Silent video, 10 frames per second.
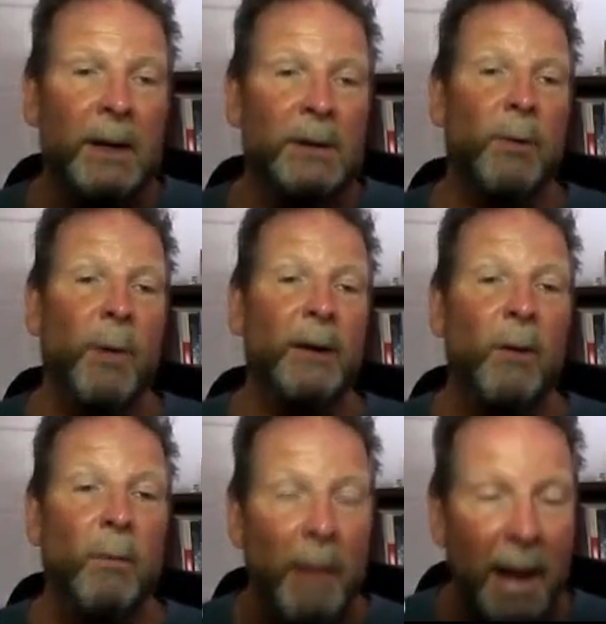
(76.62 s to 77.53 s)
So I
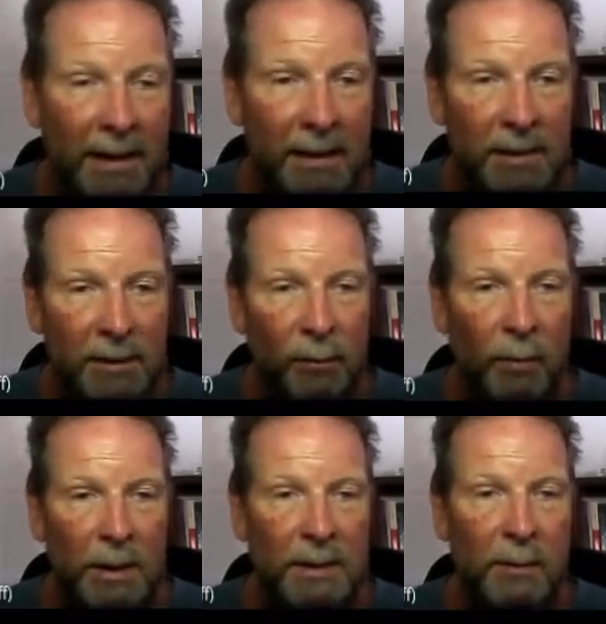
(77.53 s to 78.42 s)
go minus
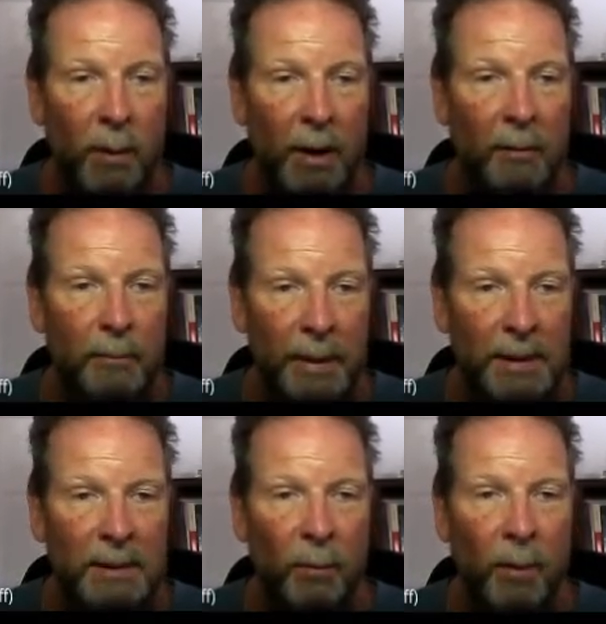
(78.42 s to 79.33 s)
3 squared, B
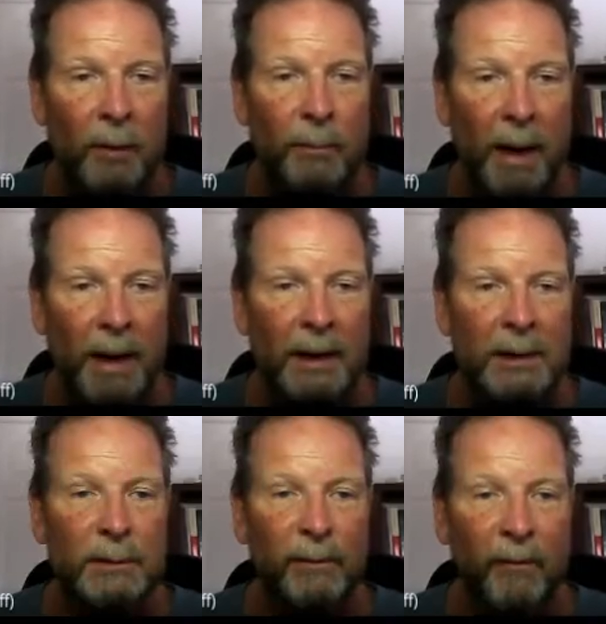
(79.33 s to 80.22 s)
squared
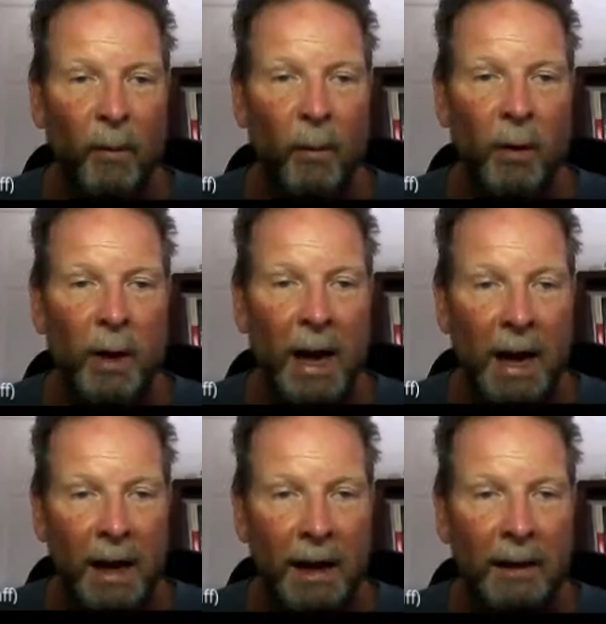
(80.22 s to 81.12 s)
minus 4,
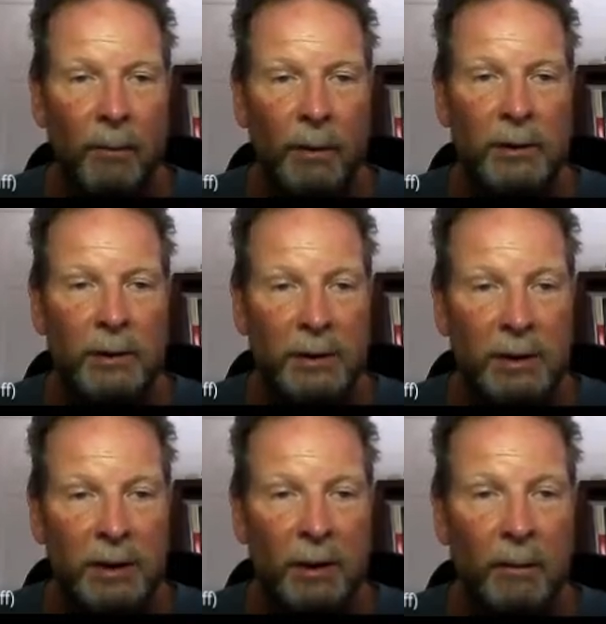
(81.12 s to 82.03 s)
A, which is
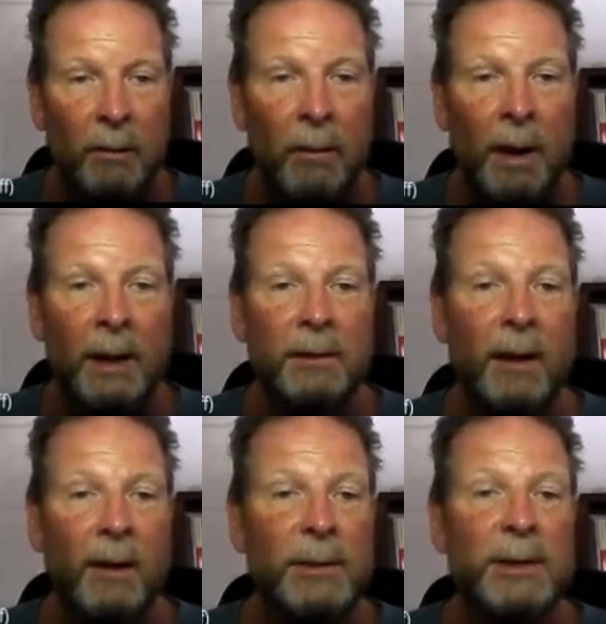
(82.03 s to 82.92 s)
2,
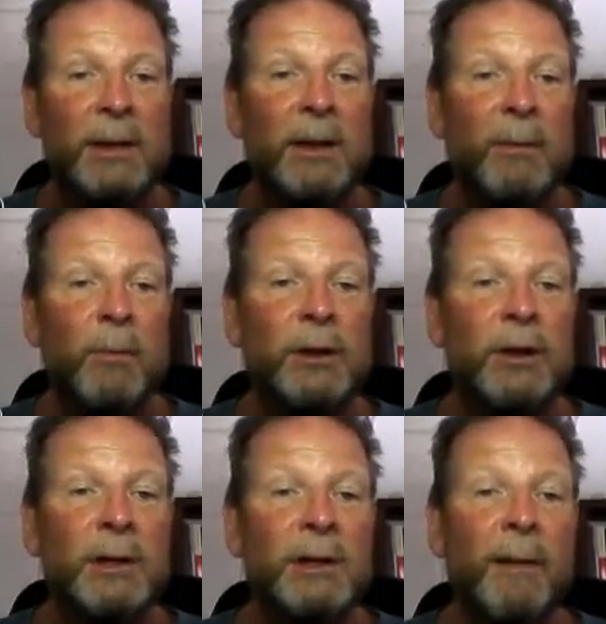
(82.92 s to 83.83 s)
times C, which
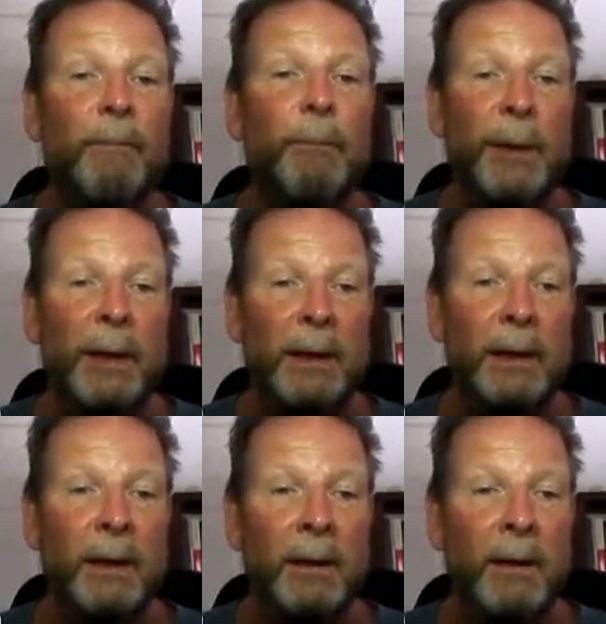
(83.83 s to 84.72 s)
is
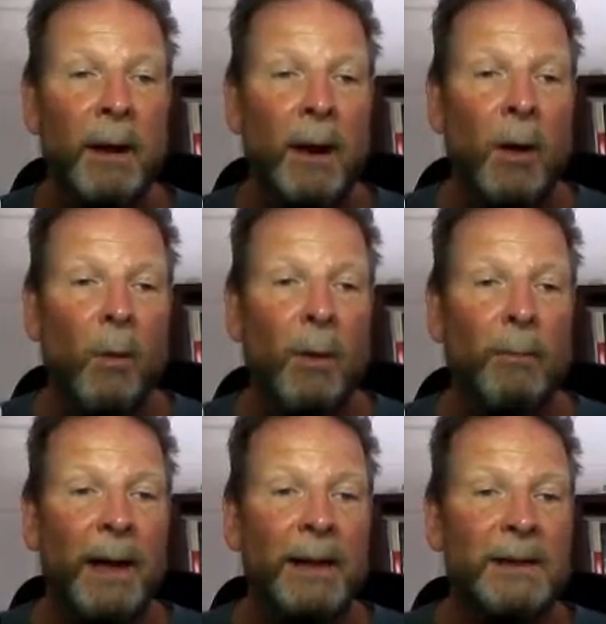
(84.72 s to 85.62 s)
P. Well,
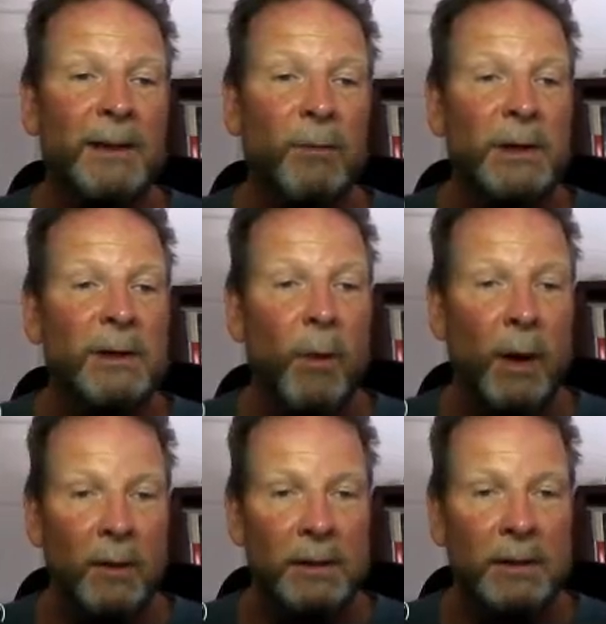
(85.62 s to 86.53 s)
minus 3
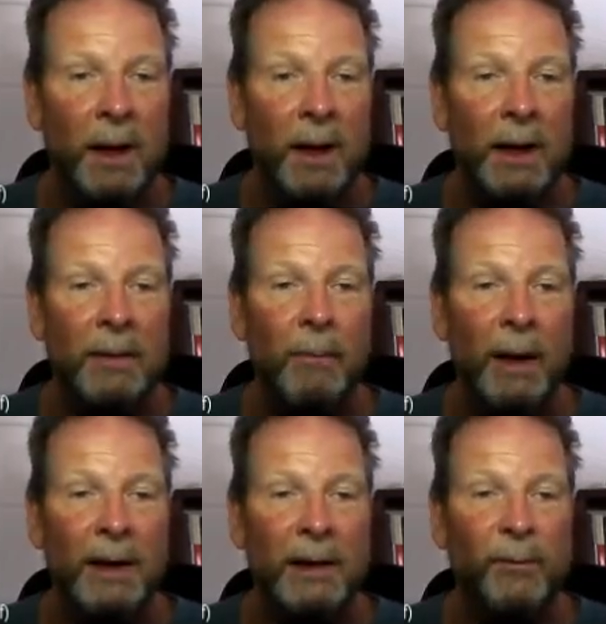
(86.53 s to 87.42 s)
squared is 9,
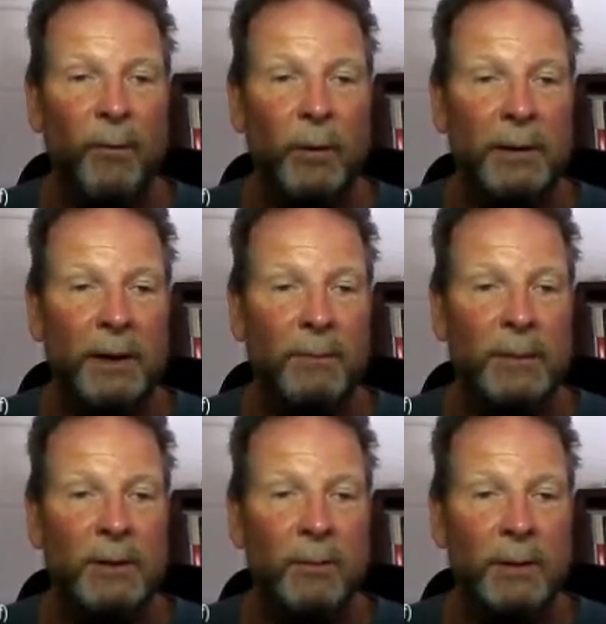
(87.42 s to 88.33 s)
minus 4
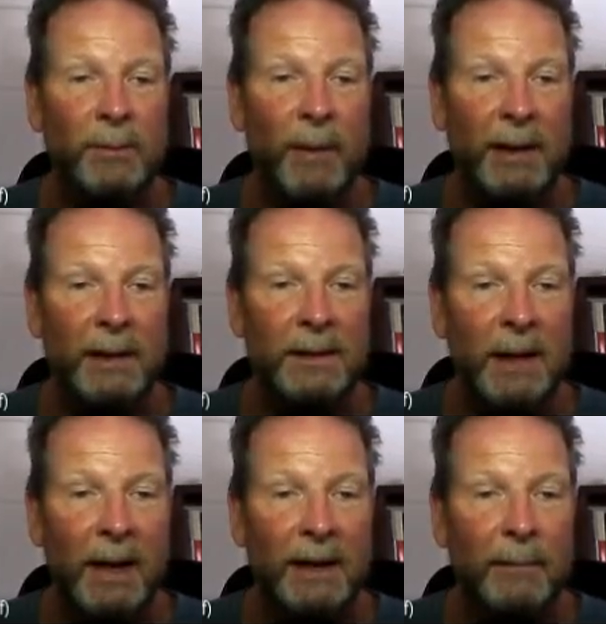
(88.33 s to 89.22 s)
times 2 is minus
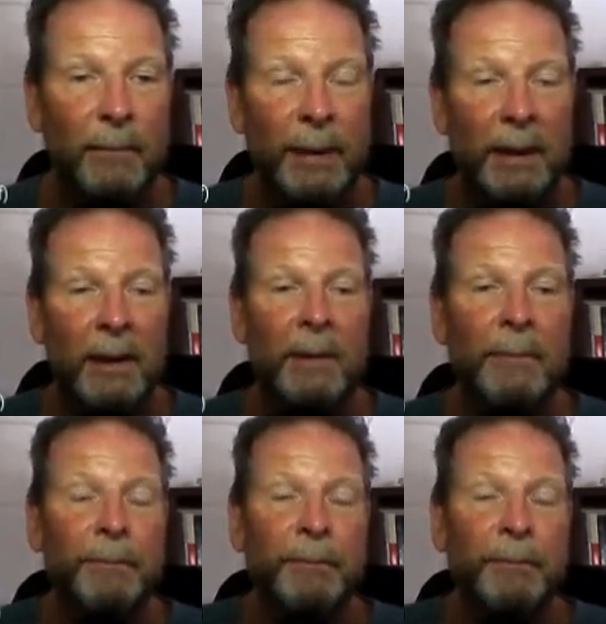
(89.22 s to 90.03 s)
8p.